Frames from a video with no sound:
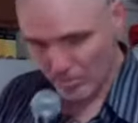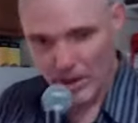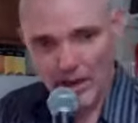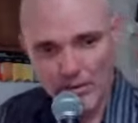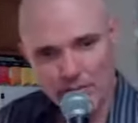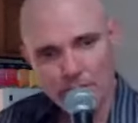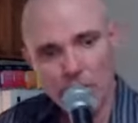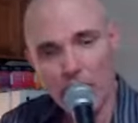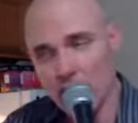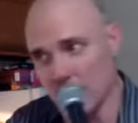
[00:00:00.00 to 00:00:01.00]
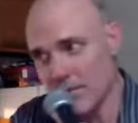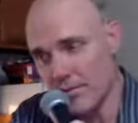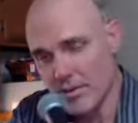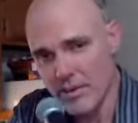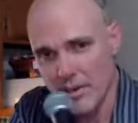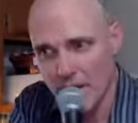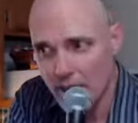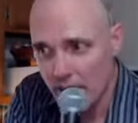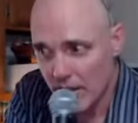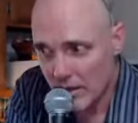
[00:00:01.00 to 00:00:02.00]
round of applause for
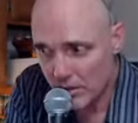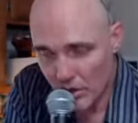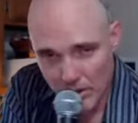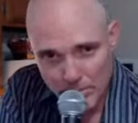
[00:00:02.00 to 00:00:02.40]
Chuck